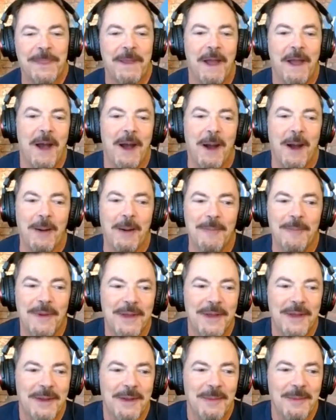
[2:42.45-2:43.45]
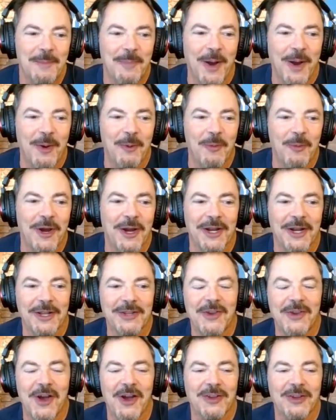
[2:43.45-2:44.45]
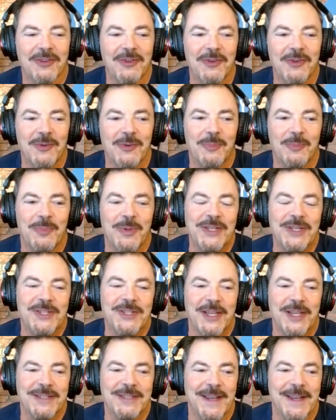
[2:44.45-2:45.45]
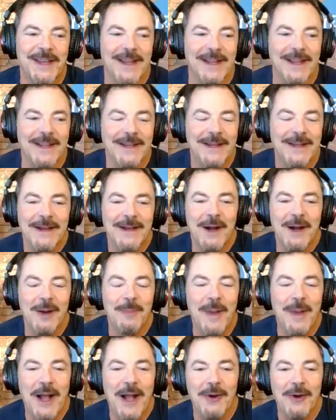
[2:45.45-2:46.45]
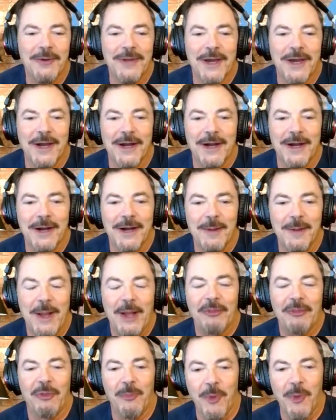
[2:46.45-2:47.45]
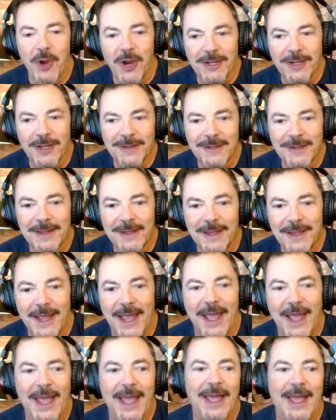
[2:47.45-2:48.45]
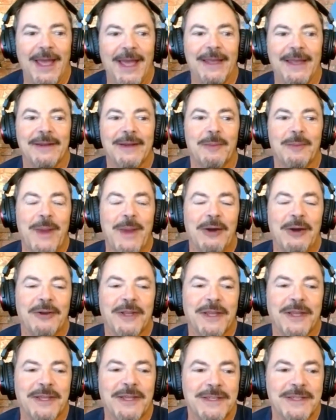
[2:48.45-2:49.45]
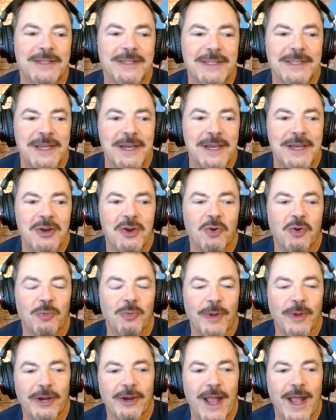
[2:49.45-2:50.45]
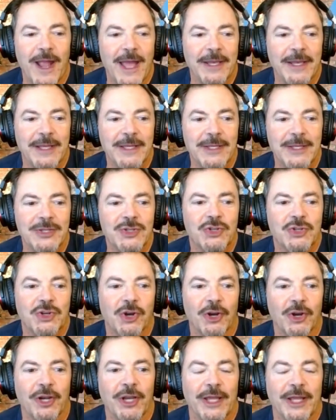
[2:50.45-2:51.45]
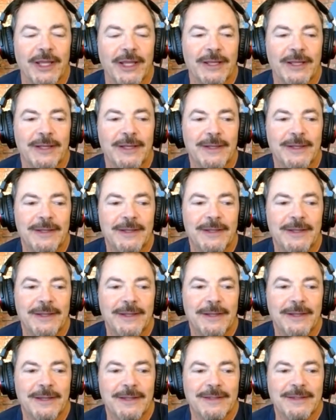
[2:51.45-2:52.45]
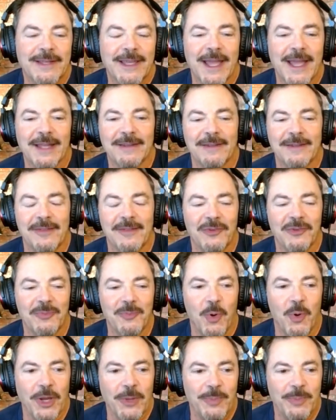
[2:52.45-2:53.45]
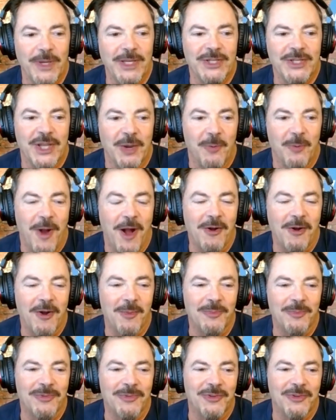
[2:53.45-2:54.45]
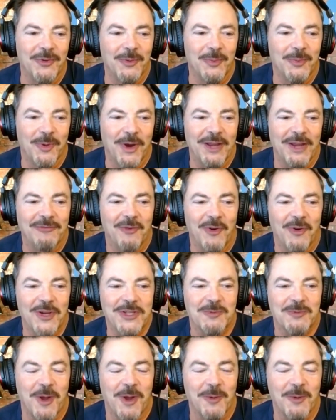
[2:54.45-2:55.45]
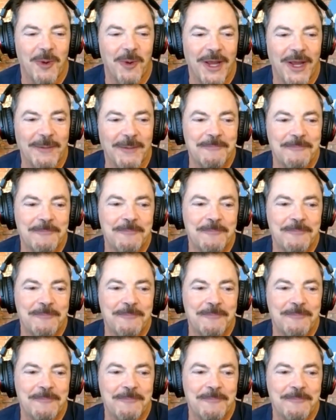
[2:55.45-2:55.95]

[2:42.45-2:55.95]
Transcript: Um, but we're going to talk to PJ today about the book and about his career and his journey to get to this point. PJ, welcome to Brand Voice Runway.